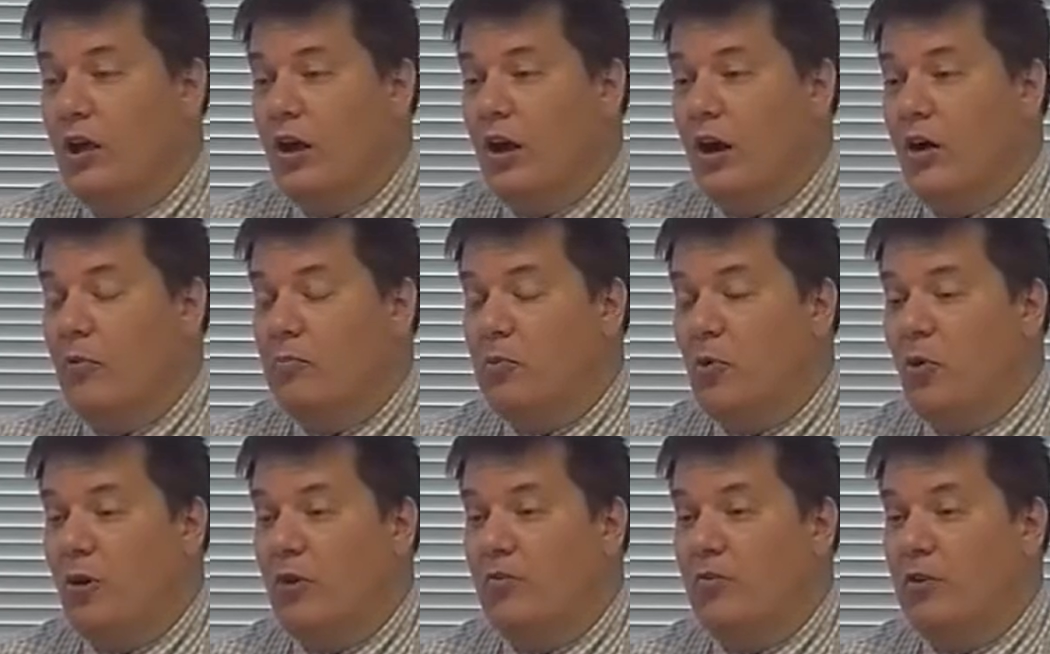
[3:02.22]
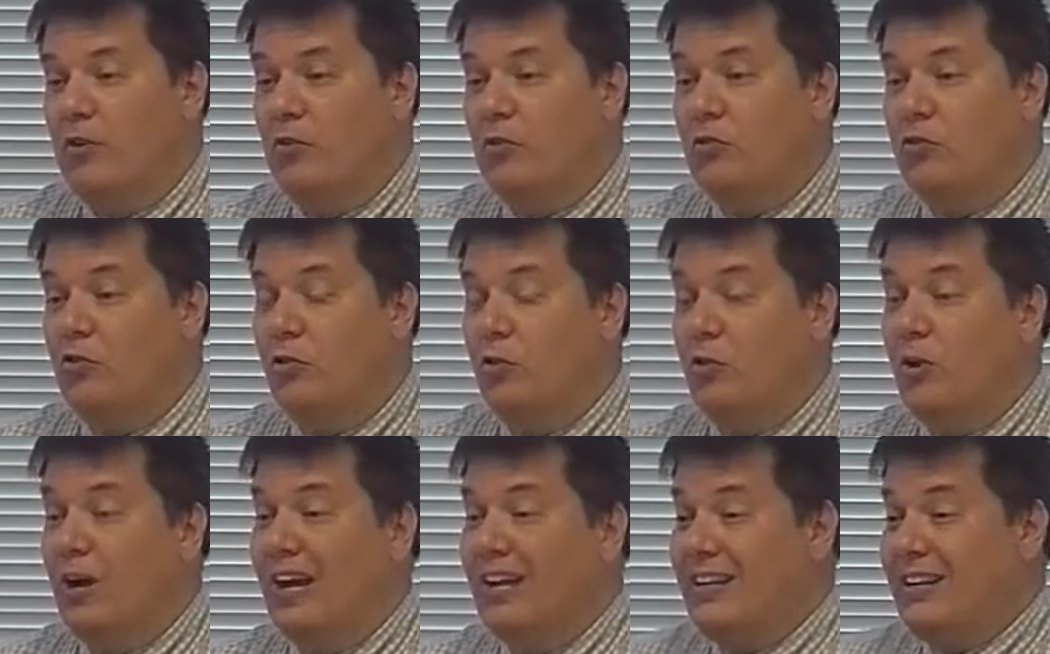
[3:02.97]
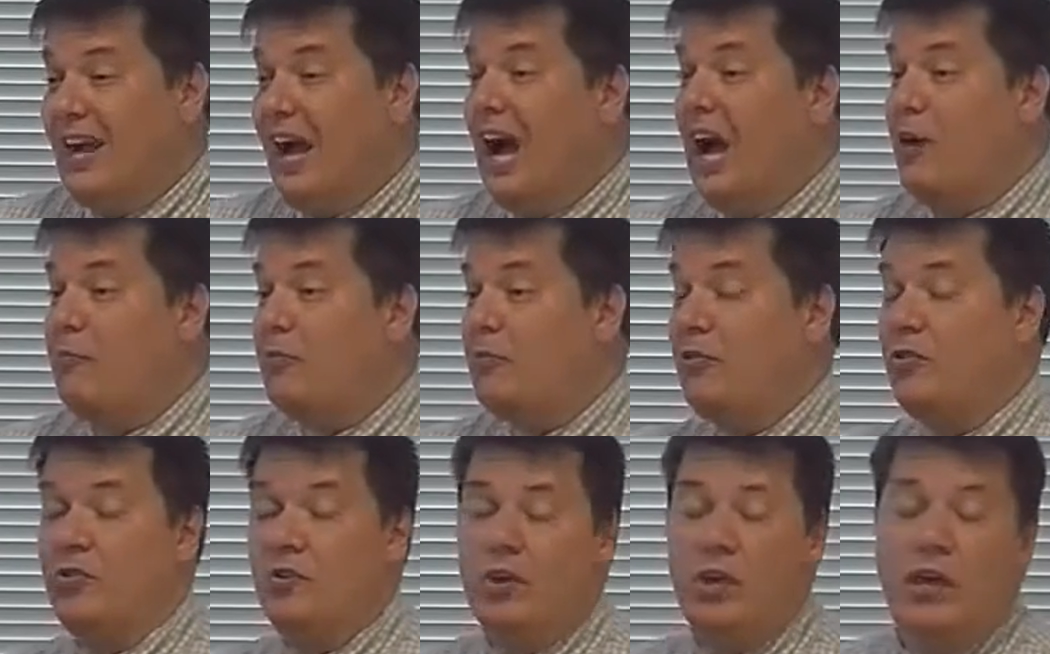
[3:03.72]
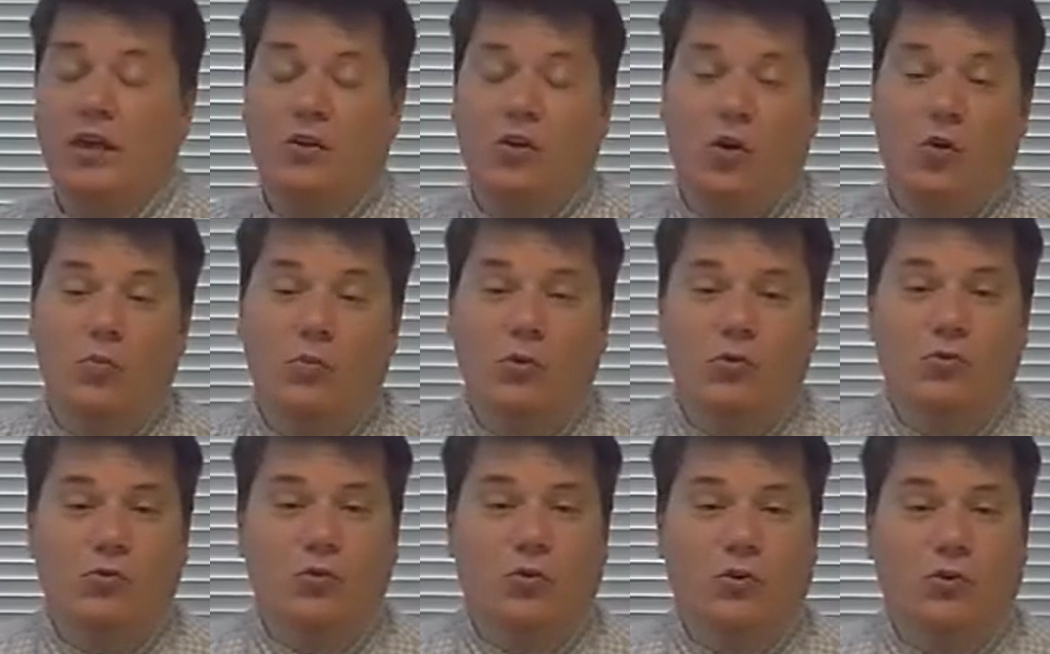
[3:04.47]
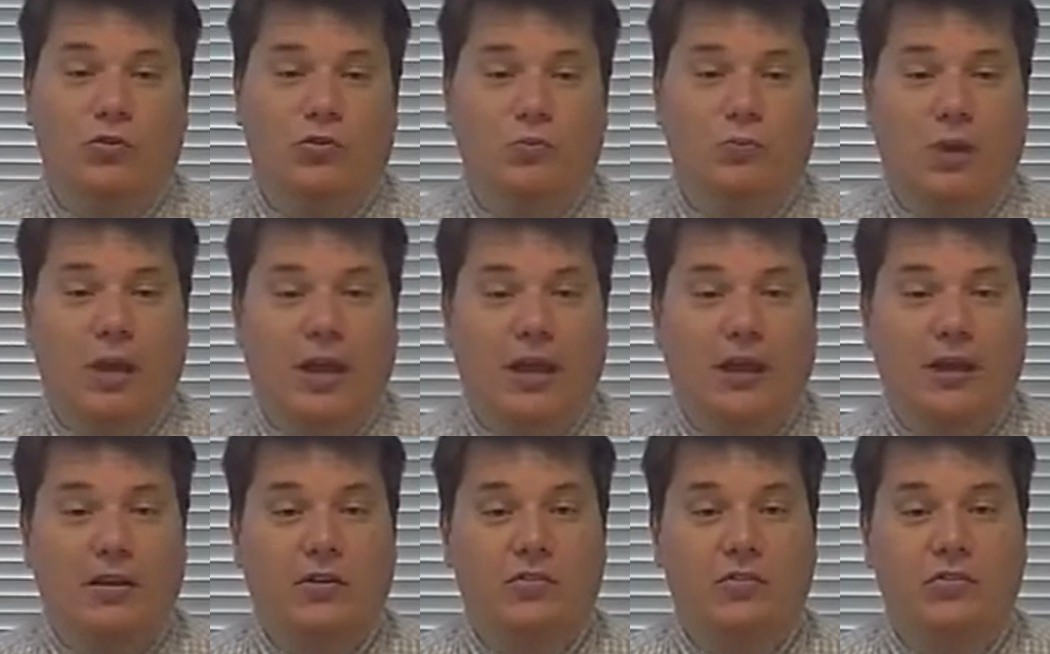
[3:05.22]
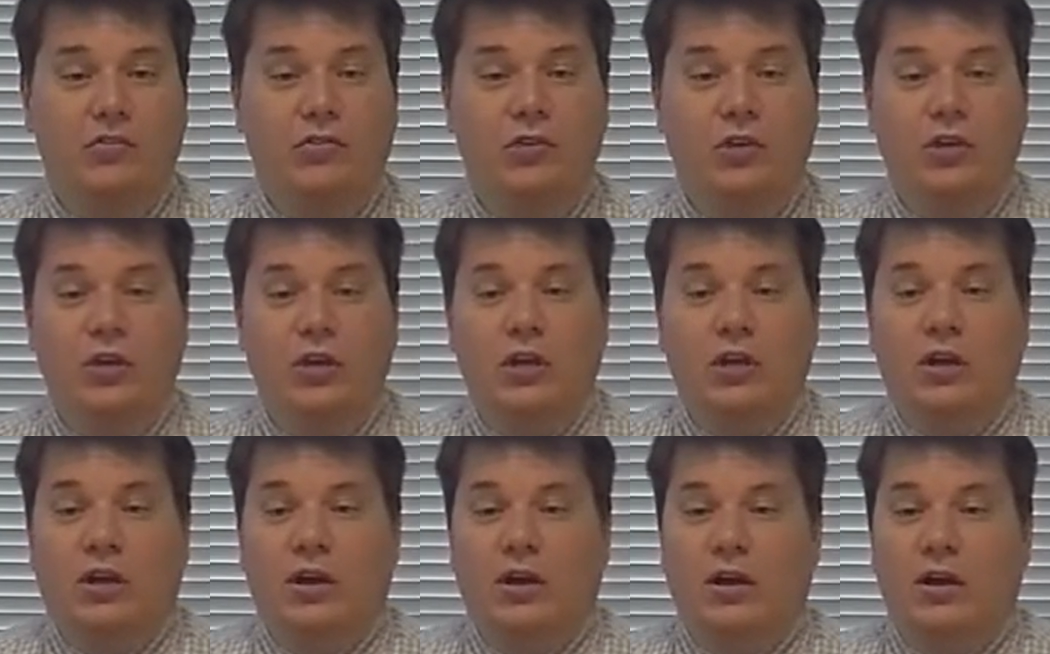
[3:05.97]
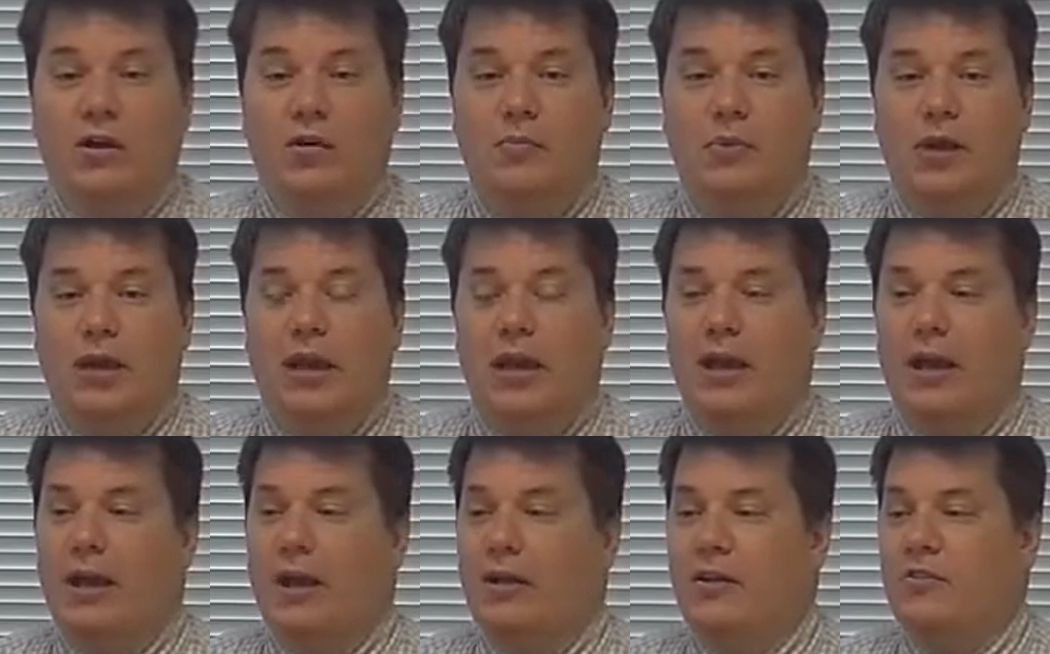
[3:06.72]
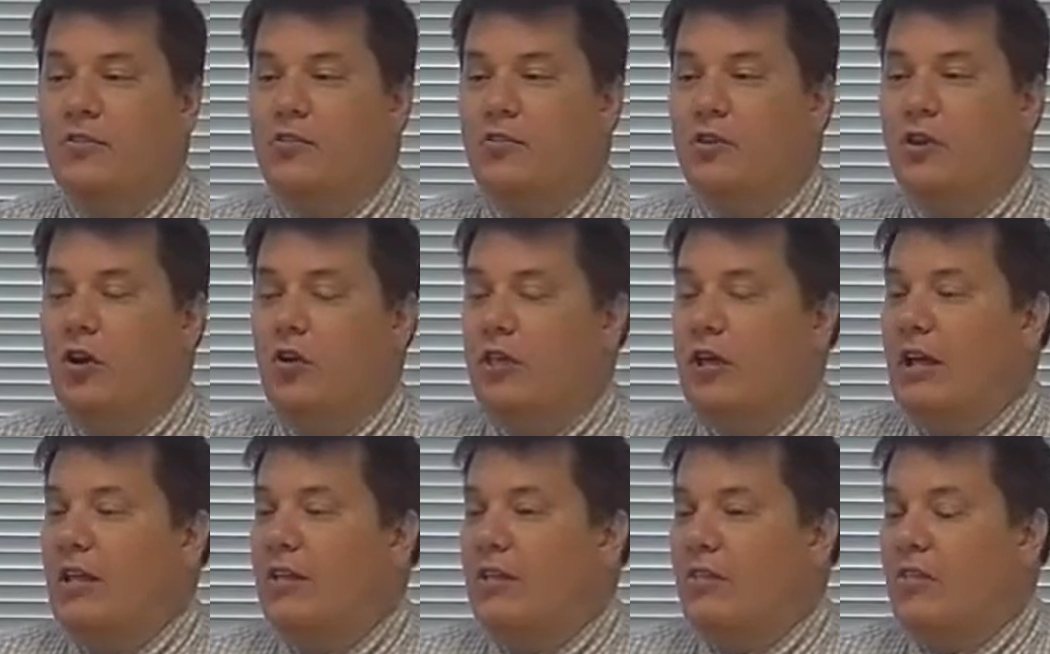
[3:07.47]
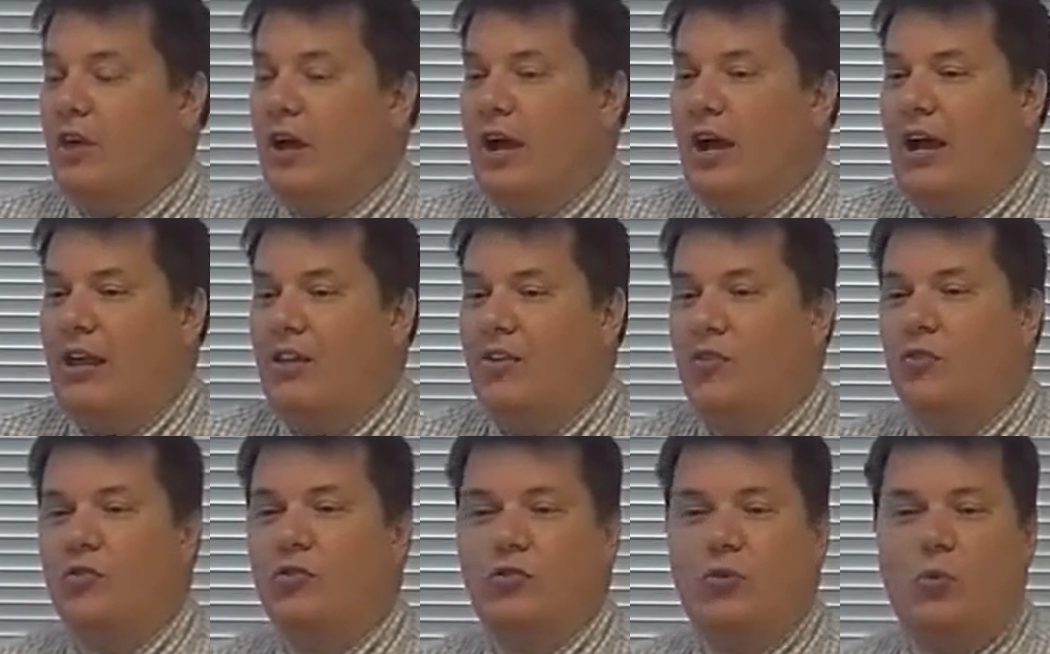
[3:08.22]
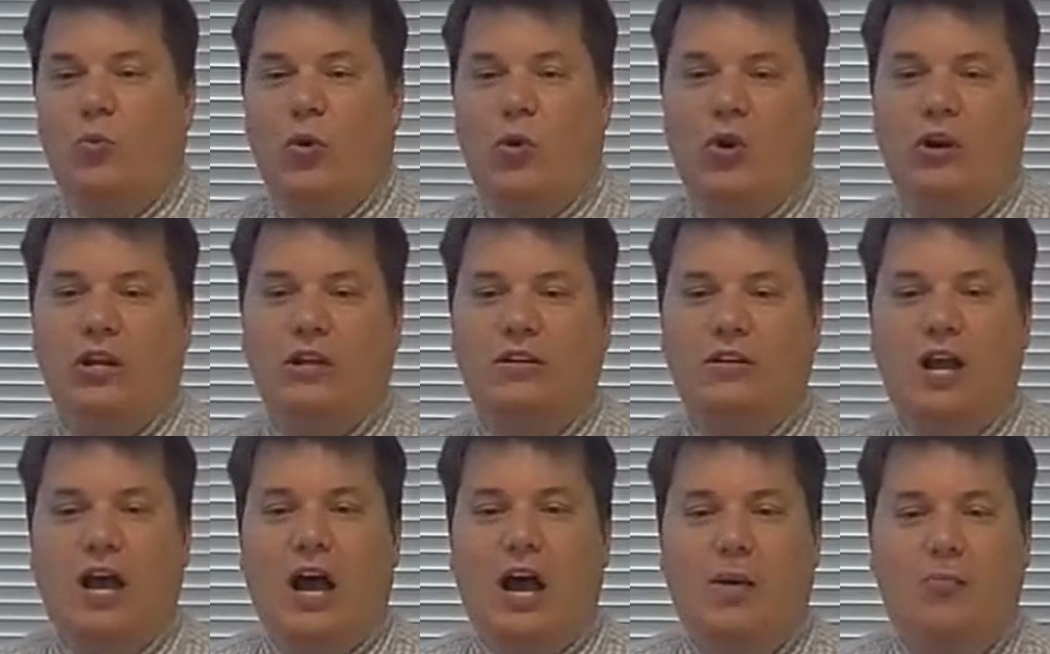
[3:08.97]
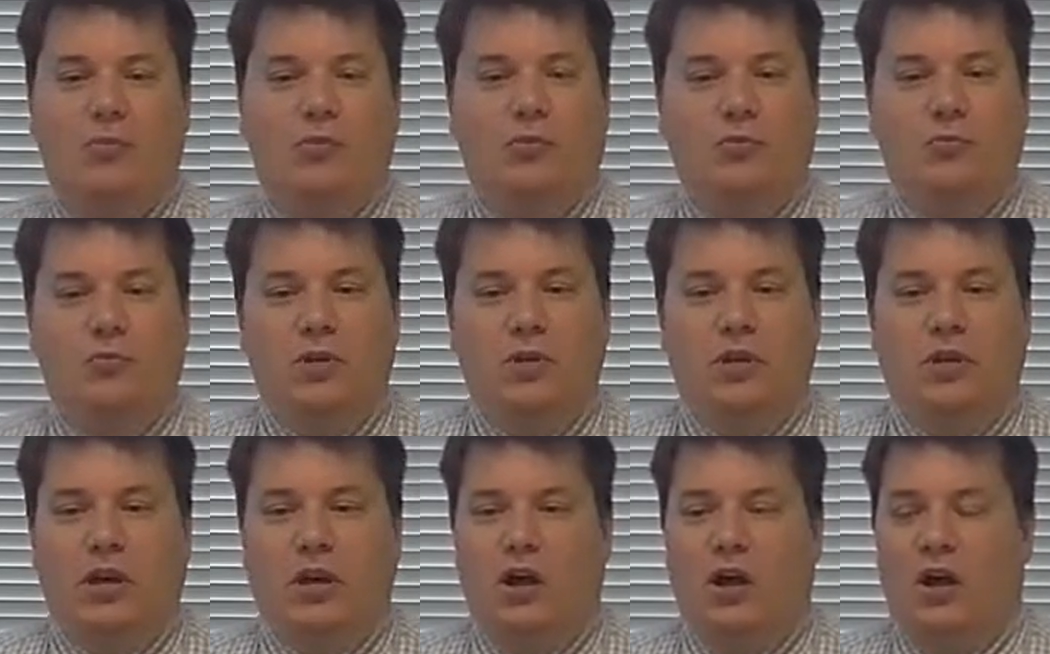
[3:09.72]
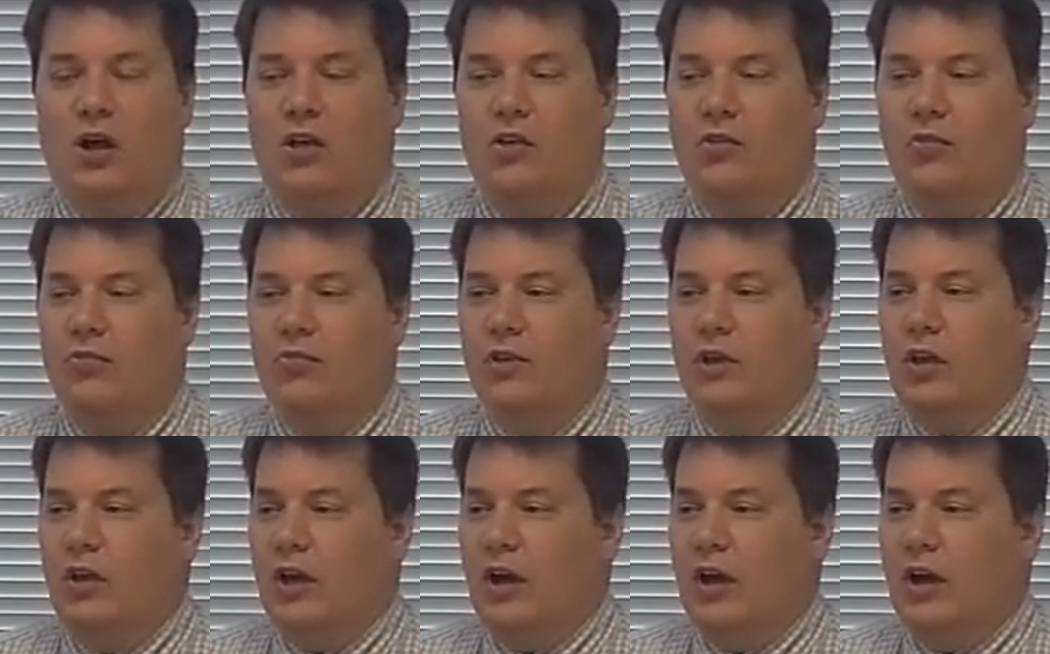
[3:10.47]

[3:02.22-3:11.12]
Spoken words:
point of view to adopt an open source package. And you know that I use the word adopt because